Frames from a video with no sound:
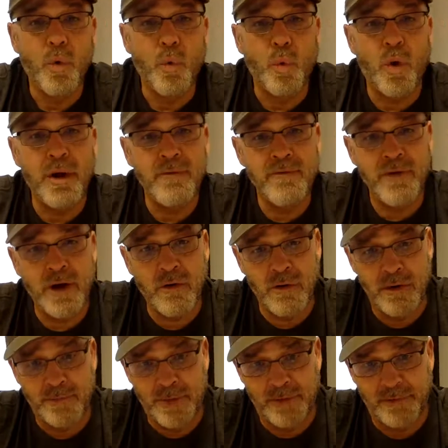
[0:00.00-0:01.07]
one
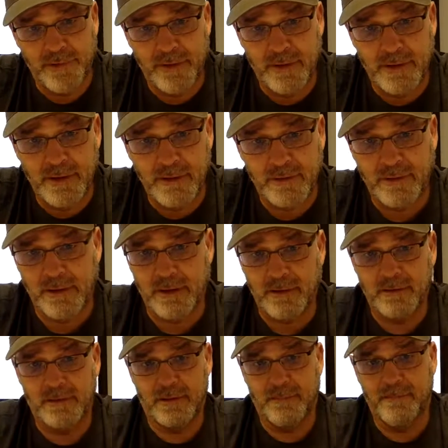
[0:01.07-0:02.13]
variable
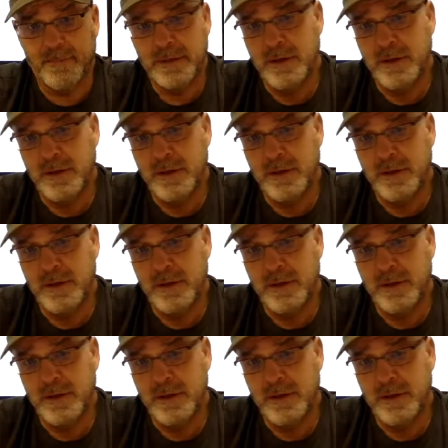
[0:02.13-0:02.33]
statistics,